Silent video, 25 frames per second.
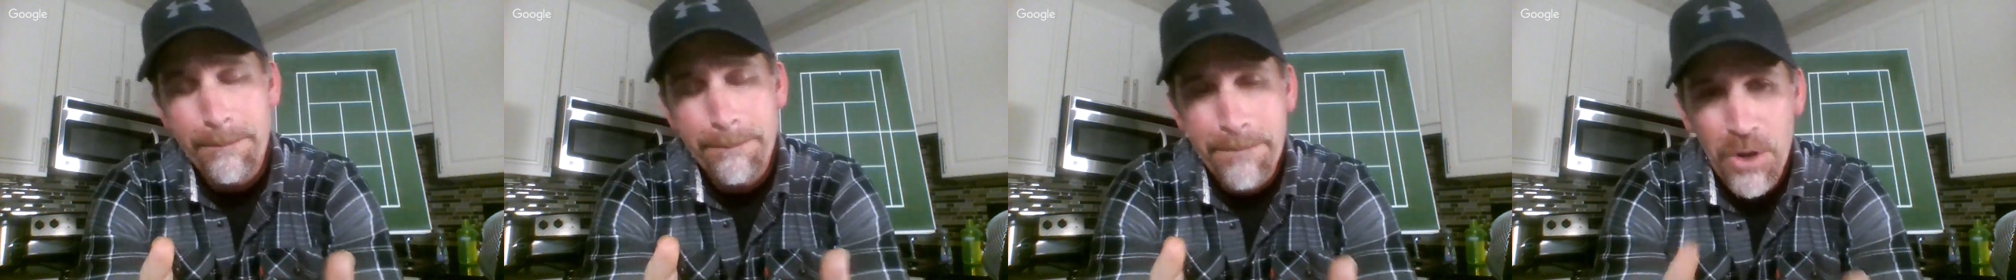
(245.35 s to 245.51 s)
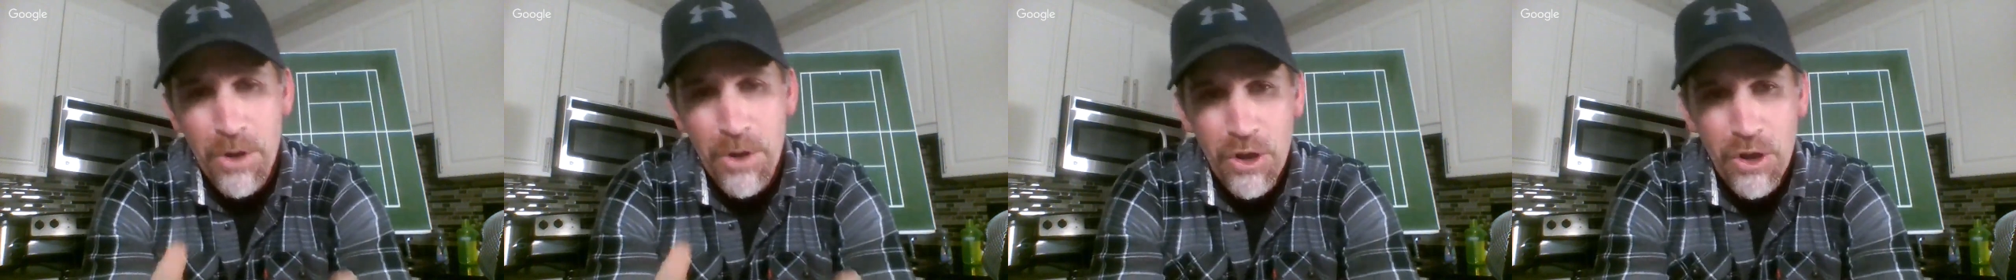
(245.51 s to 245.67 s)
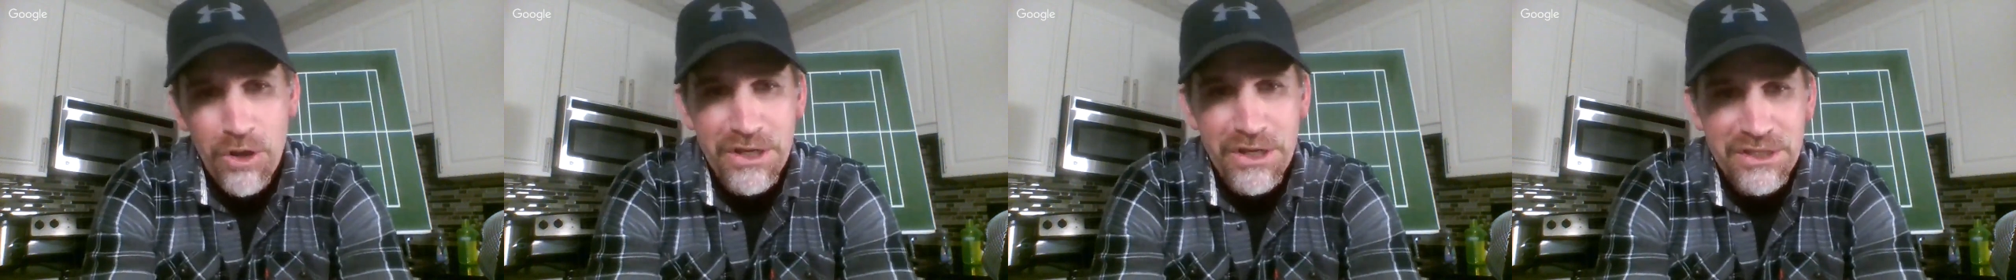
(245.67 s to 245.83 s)

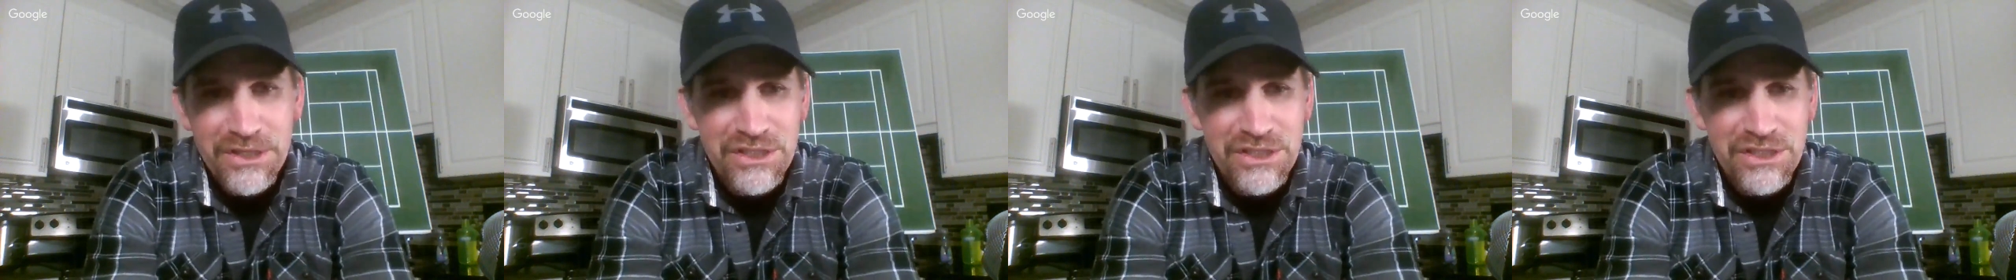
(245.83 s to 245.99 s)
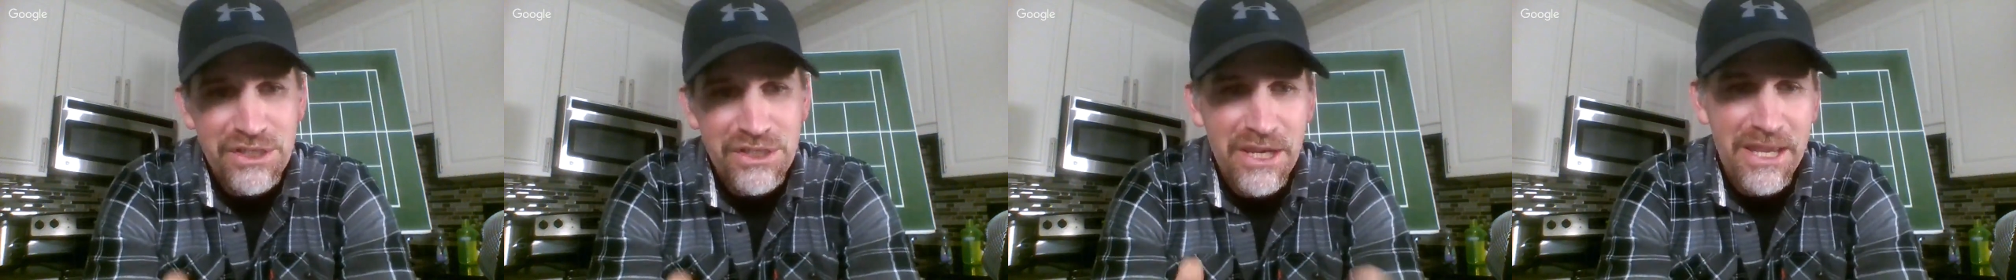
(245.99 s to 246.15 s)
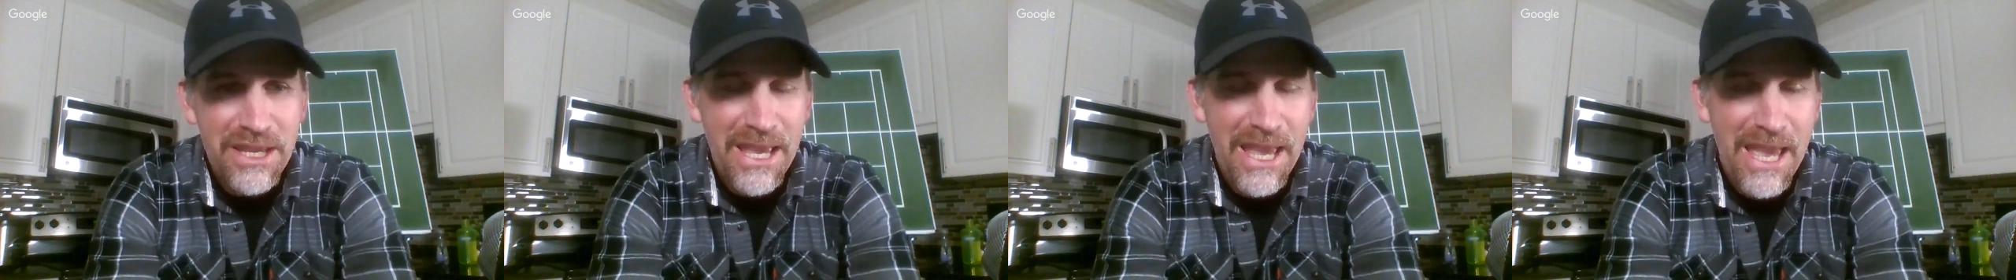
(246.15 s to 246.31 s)
Berdych
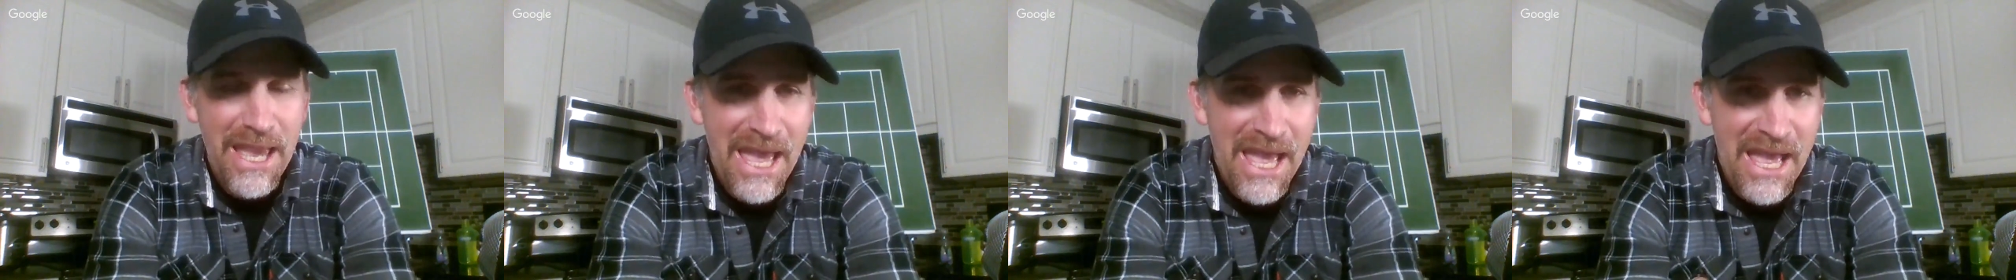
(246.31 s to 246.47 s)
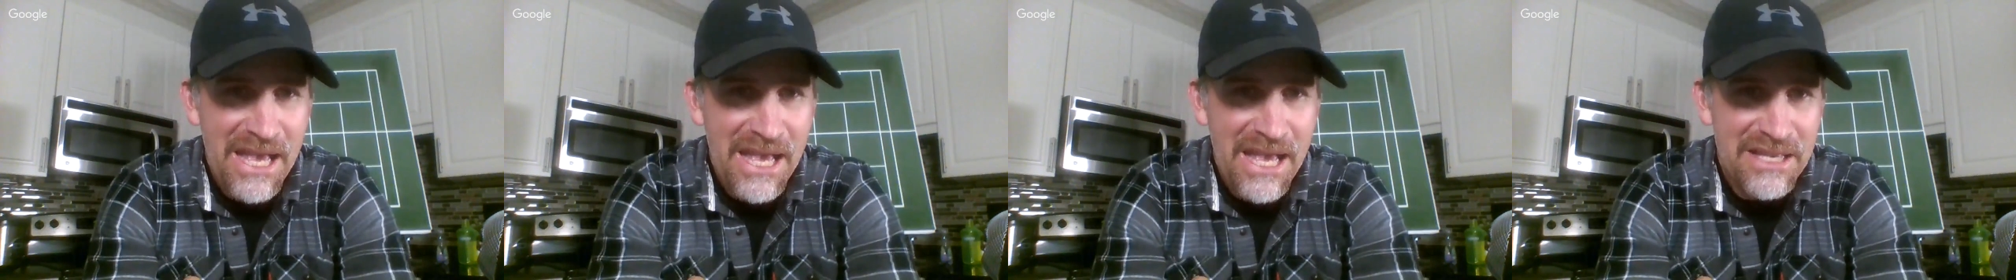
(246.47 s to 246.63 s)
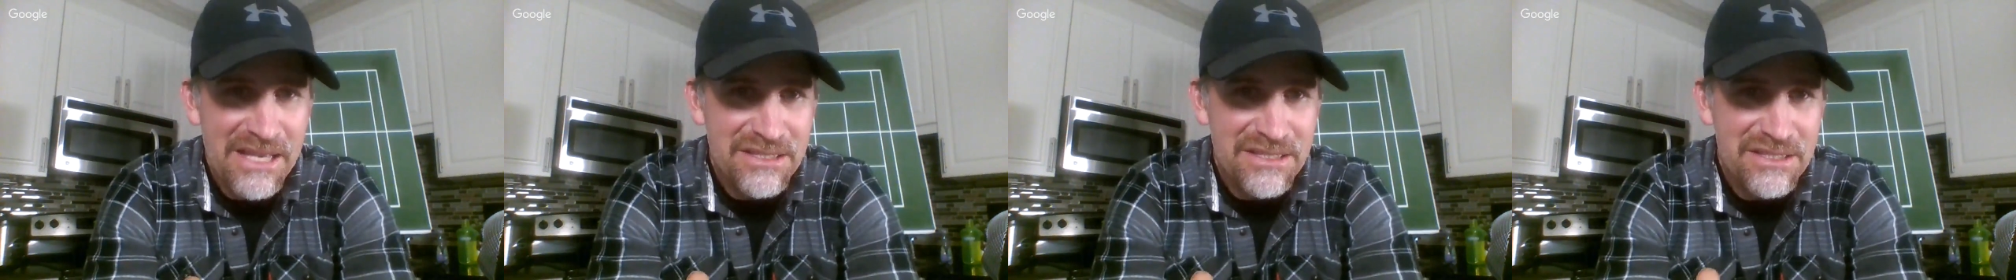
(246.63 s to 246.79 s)

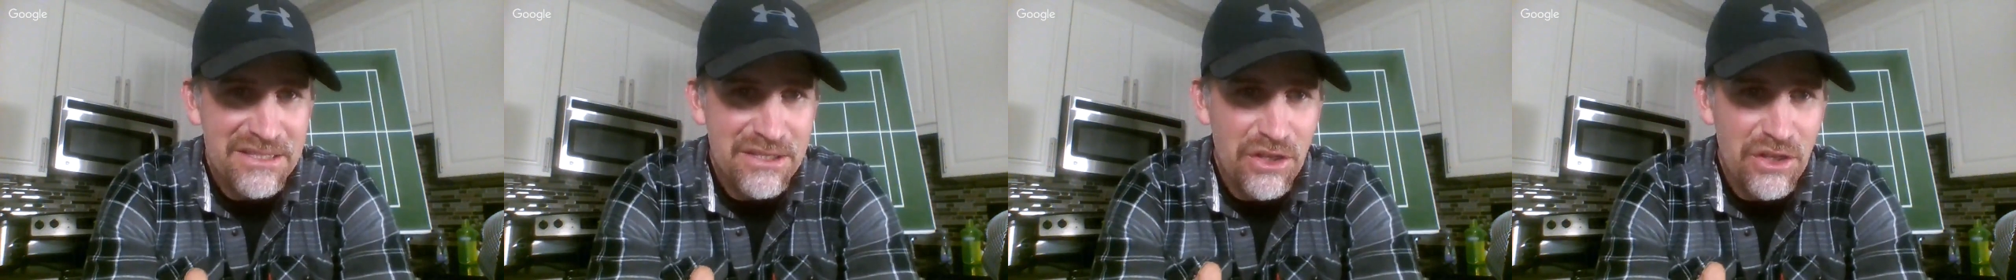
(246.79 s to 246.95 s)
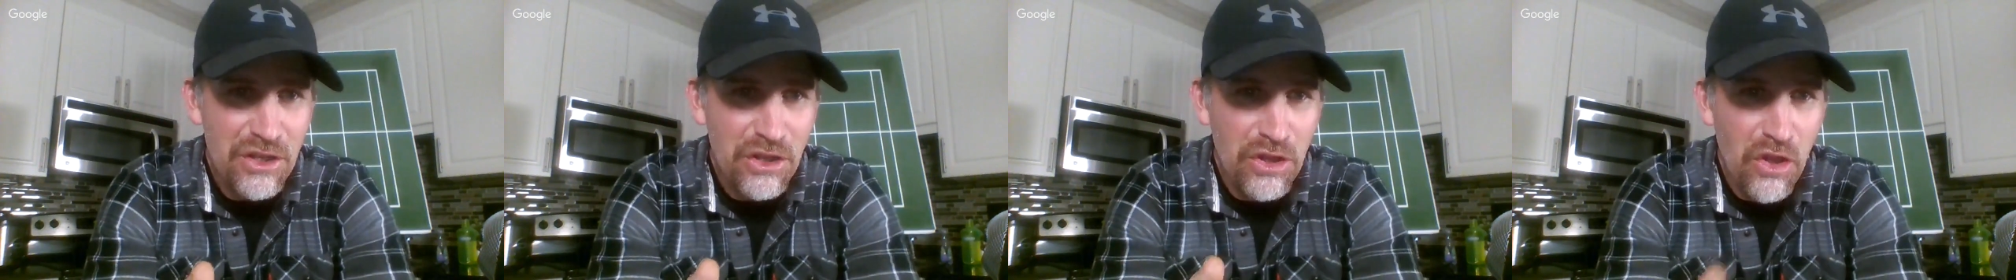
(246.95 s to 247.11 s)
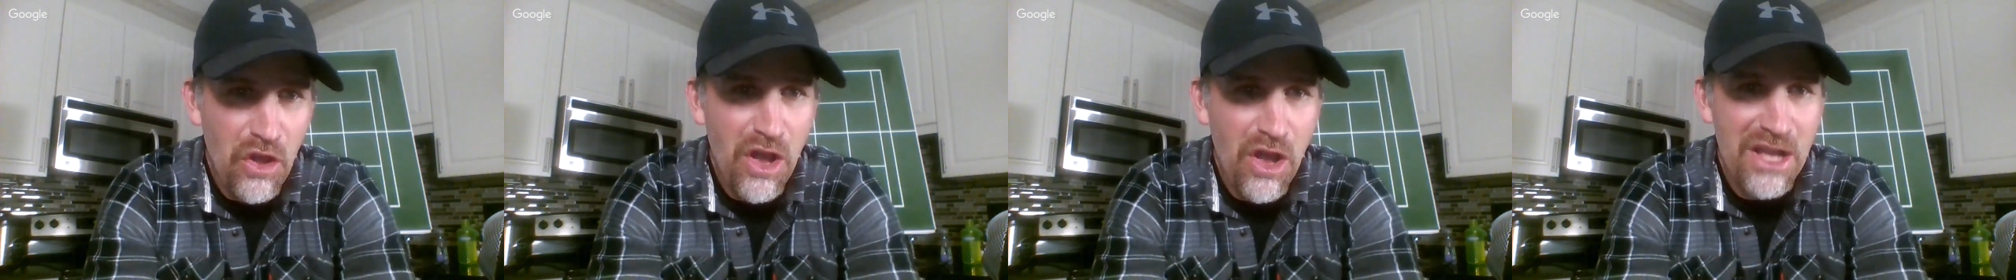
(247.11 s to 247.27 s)
has
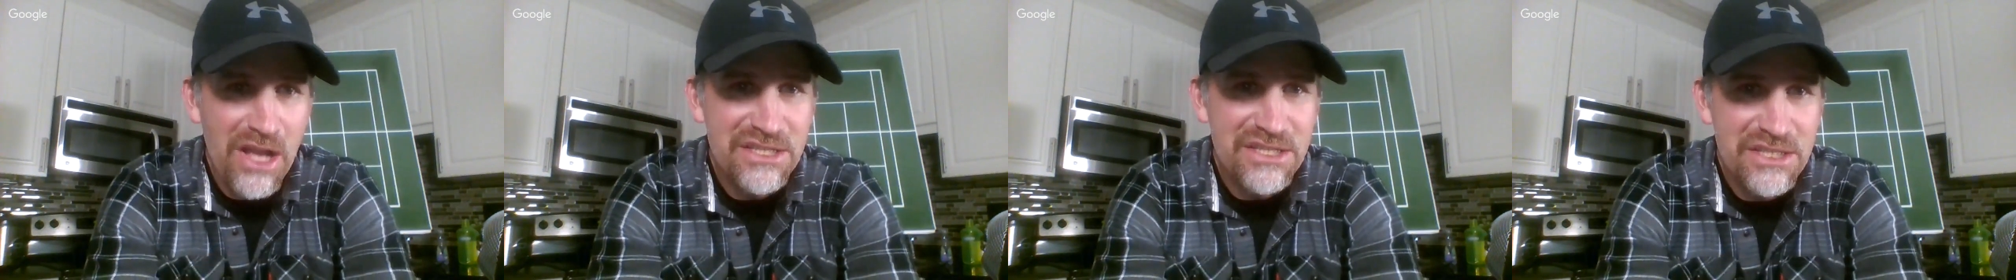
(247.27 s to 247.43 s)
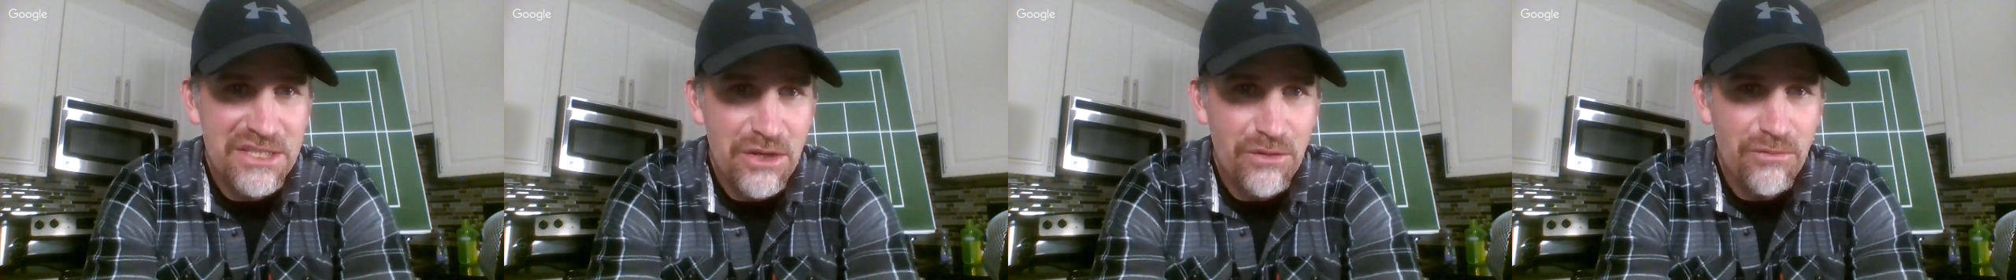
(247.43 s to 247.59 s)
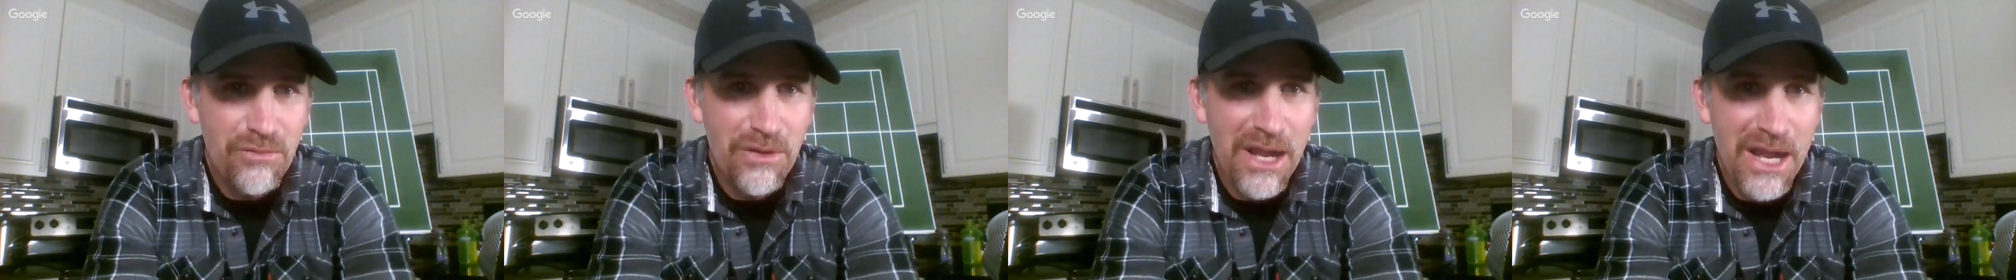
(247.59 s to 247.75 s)

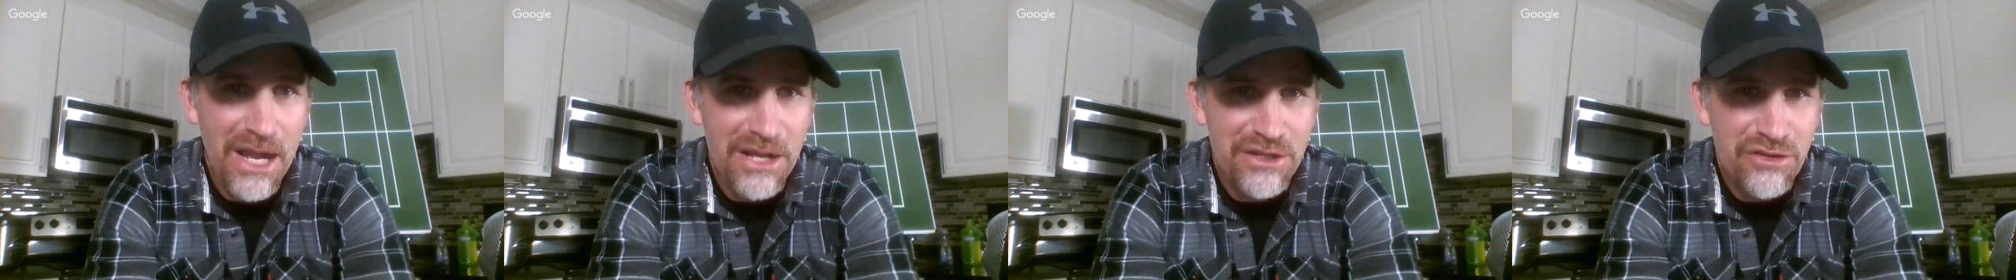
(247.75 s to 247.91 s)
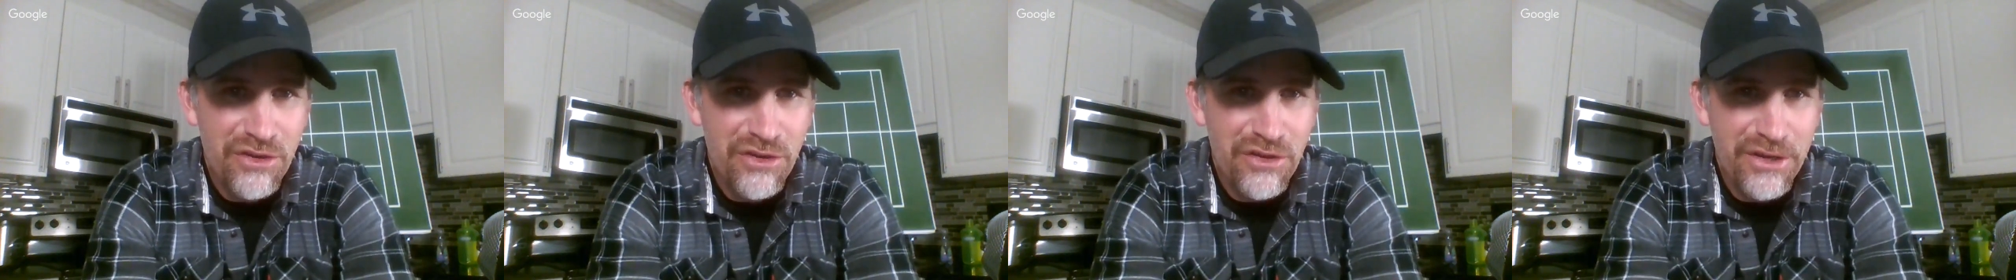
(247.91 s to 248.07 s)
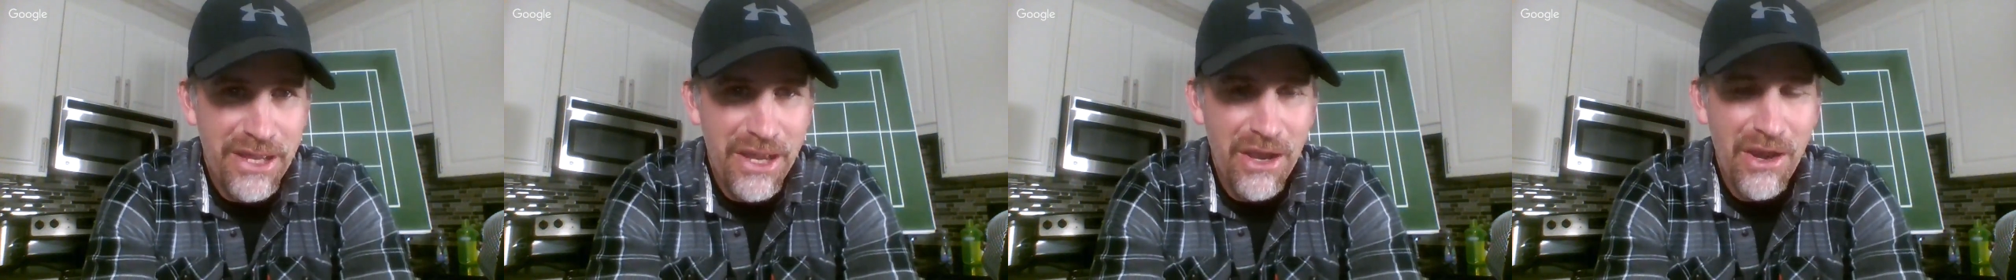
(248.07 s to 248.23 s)
lost to
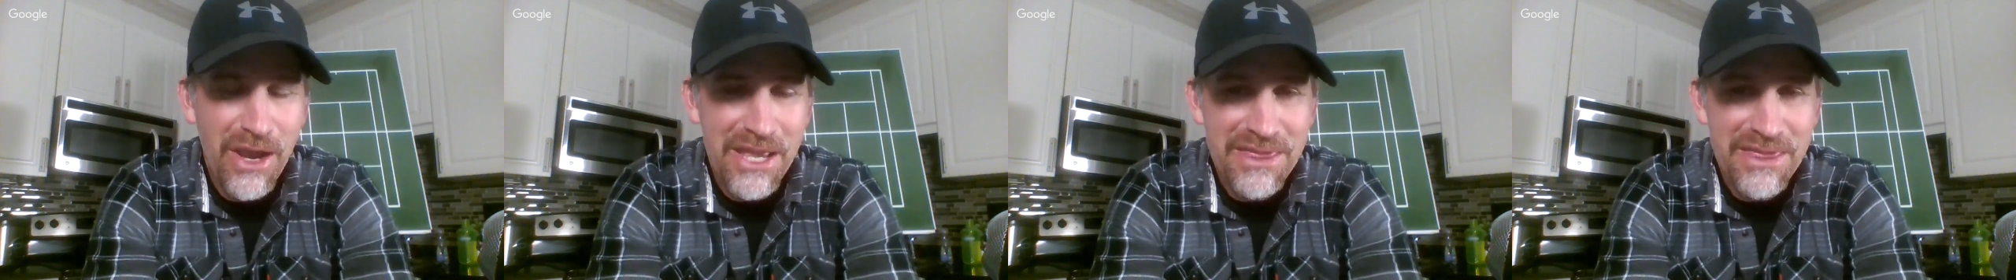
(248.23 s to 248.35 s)
Roger now,